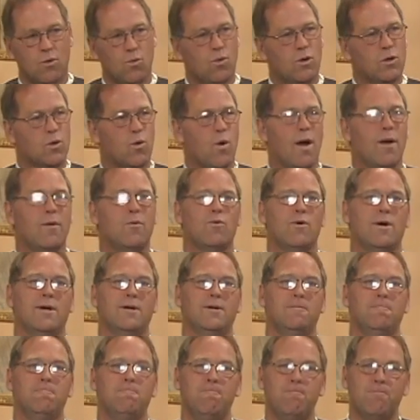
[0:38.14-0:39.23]
Well, quite
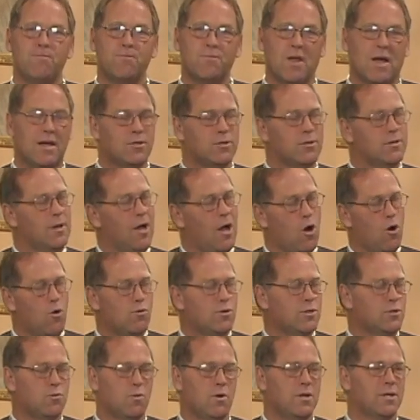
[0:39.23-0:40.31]
well. I
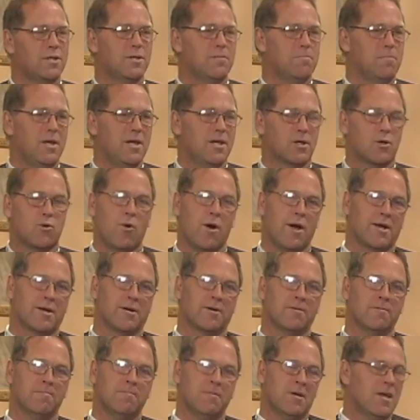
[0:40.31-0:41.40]
always wanted to meet a
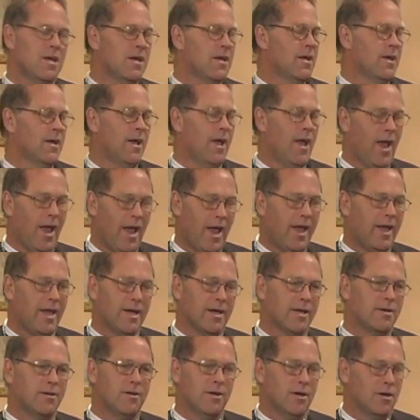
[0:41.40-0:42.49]
Quaker
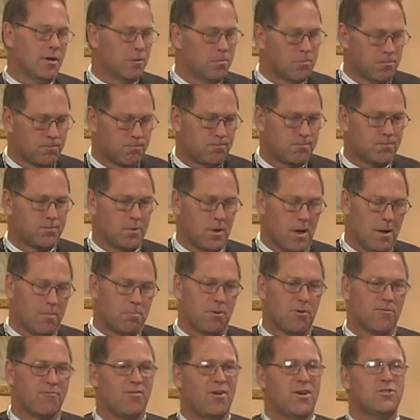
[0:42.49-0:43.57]
and a
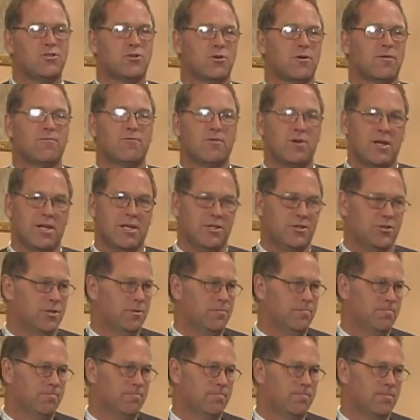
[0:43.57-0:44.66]
professor of
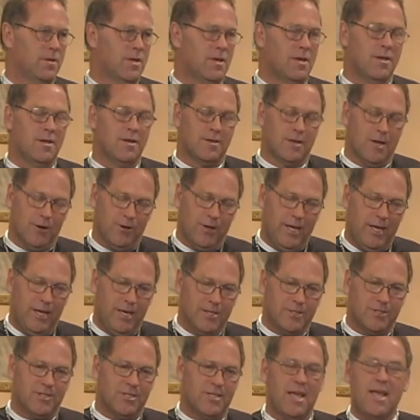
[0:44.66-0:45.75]
religion. Now, he
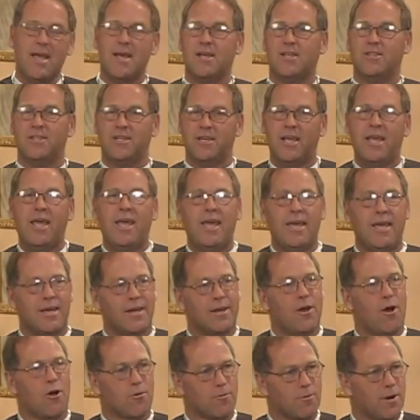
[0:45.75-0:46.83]
had said that he
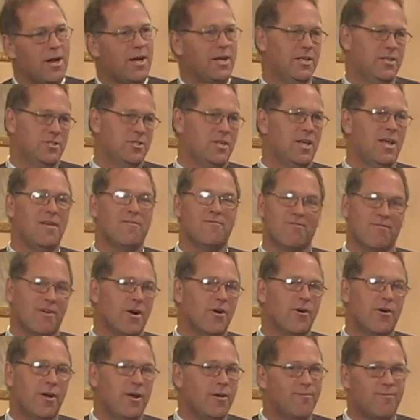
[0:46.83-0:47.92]
had already seen
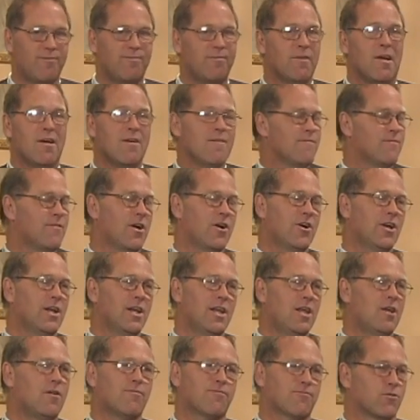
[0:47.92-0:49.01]
very
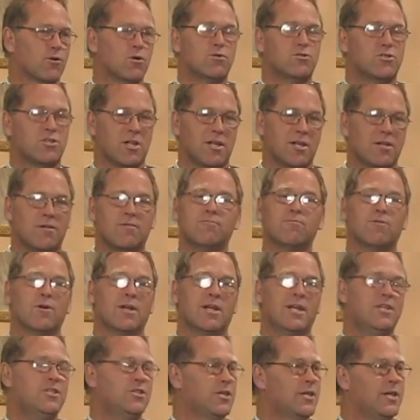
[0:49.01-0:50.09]
little fruits of
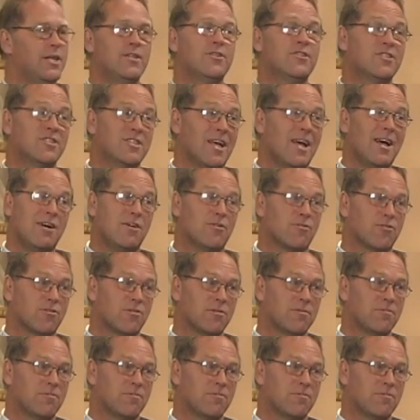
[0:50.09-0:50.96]
religion in the South.